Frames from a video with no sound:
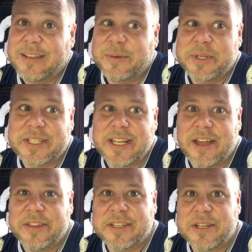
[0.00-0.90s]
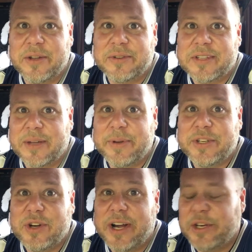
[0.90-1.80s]
we'll see how this goes. I'm going
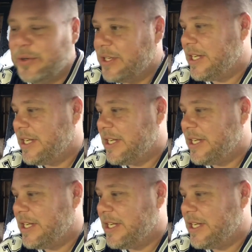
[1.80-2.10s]
to try to do it